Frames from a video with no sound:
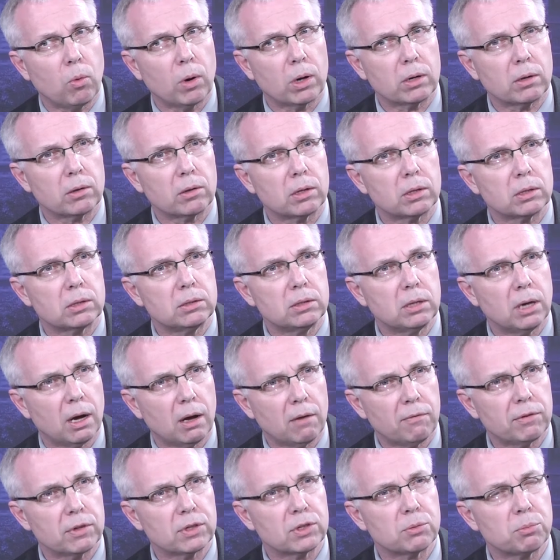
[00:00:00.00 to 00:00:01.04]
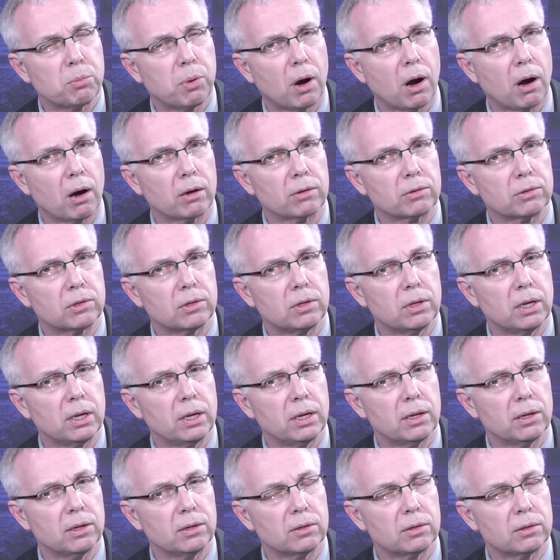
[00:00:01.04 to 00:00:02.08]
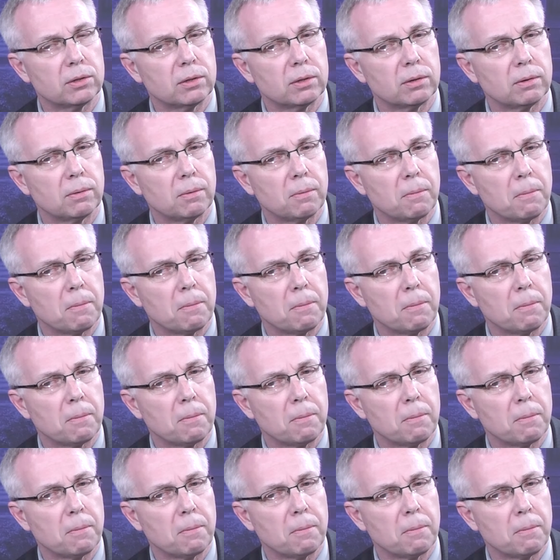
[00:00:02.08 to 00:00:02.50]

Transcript: one of the toughest parts is